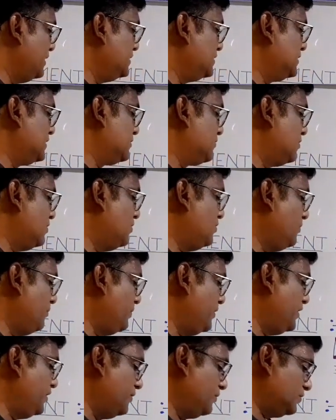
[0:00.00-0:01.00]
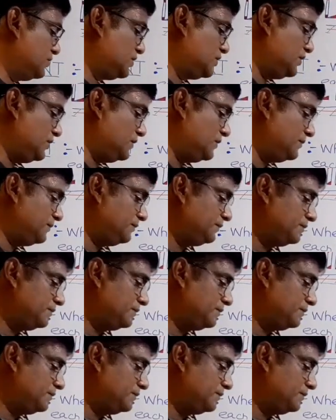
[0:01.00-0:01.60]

is equal to BOC.